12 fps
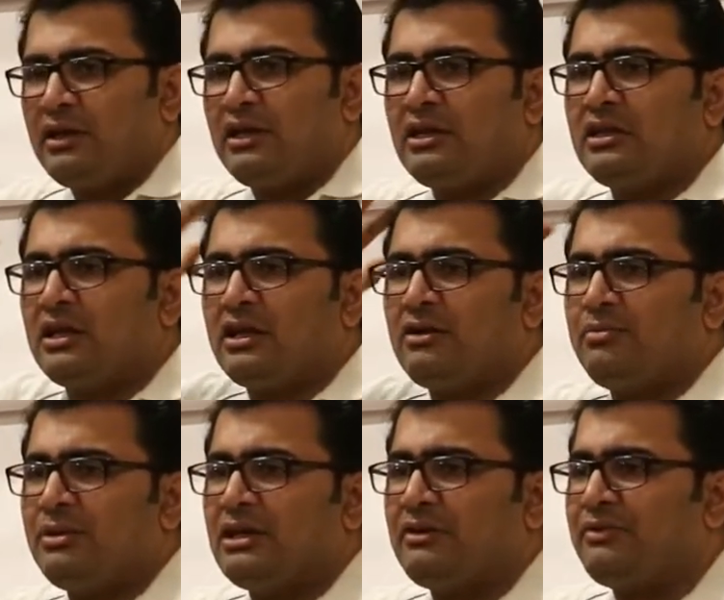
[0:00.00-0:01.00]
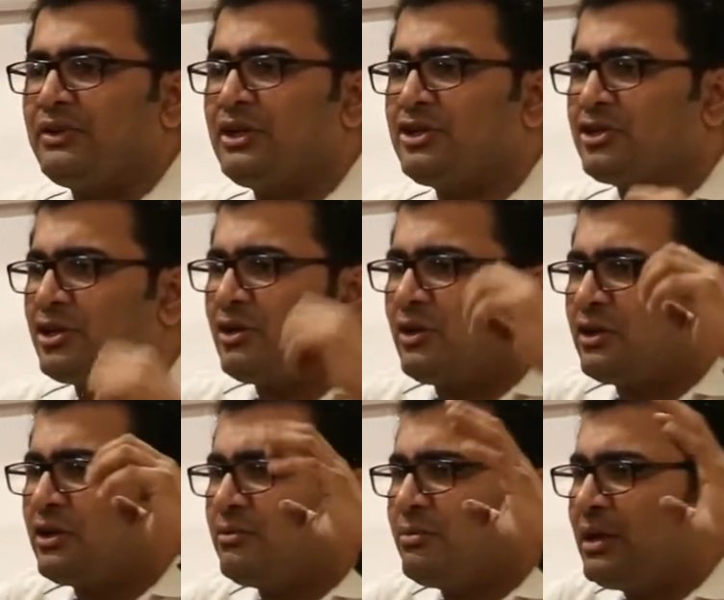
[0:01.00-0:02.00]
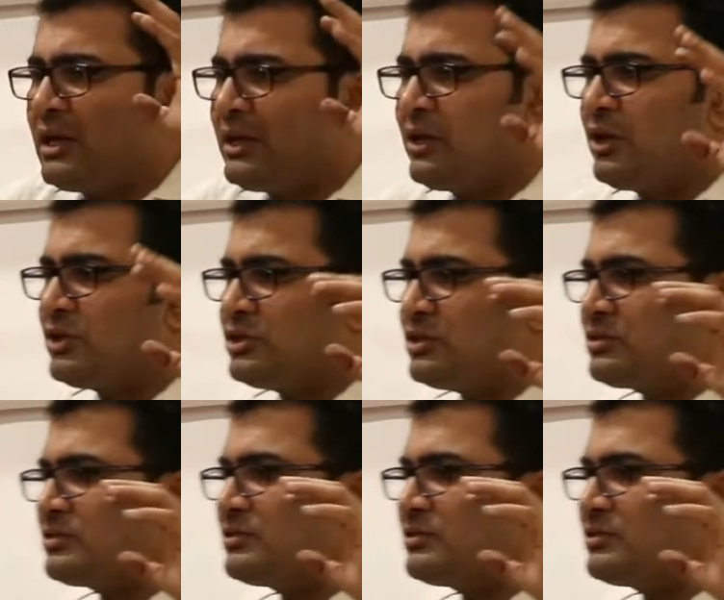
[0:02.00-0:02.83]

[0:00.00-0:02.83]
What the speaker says: Either give me definition or give me analogies.